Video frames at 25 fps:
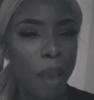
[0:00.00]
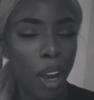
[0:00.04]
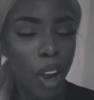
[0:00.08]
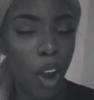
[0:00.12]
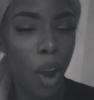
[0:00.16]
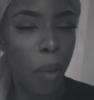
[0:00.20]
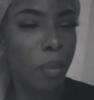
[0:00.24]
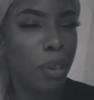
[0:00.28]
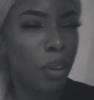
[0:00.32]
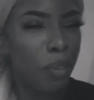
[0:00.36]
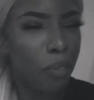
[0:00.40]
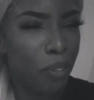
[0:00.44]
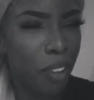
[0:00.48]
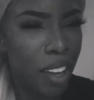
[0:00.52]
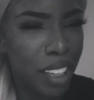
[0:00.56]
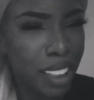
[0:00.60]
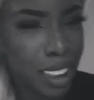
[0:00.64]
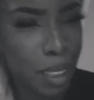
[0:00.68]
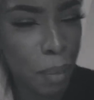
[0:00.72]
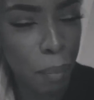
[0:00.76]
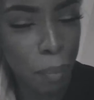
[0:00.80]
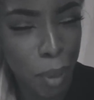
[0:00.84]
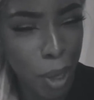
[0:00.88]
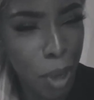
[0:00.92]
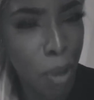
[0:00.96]
Makeup, the
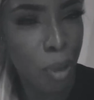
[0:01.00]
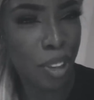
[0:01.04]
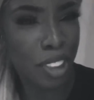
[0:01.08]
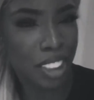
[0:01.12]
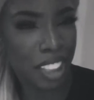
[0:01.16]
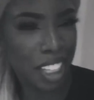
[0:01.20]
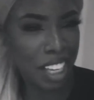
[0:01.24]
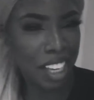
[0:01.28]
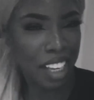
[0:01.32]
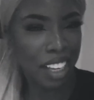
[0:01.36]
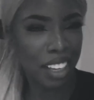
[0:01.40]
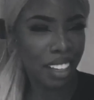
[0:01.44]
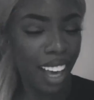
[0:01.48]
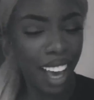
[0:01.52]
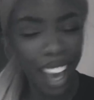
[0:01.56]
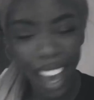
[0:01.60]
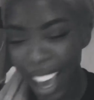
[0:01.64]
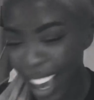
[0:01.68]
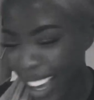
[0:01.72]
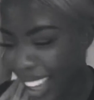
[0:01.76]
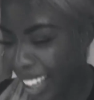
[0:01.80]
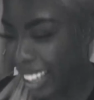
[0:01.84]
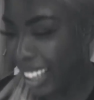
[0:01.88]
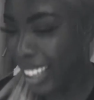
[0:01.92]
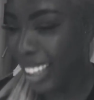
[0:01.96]
Fenty Beauty.
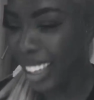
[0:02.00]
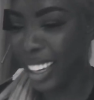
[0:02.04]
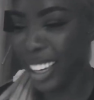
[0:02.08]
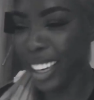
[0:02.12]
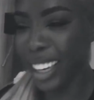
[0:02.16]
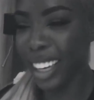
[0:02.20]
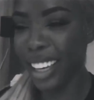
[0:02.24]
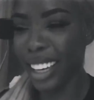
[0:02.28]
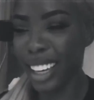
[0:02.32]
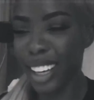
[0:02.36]
Hey,